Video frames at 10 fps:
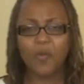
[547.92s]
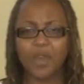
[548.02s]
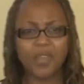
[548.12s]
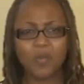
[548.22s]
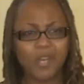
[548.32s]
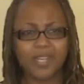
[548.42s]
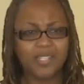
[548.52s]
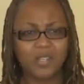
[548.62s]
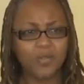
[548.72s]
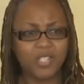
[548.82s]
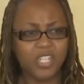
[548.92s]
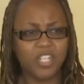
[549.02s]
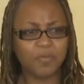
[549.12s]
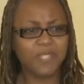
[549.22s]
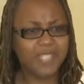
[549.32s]
why they wanted to go to
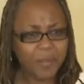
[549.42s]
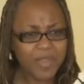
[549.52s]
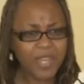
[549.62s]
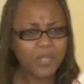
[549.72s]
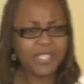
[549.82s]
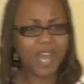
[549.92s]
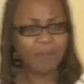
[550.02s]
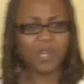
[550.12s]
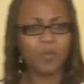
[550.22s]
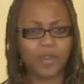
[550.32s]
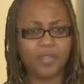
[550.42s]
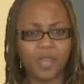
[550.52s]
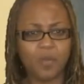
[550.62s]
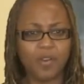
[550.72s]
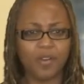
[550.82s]
Egypt. Something was happening where
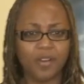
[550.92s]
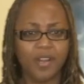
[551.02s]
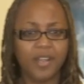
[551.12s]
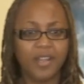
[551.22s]
they were.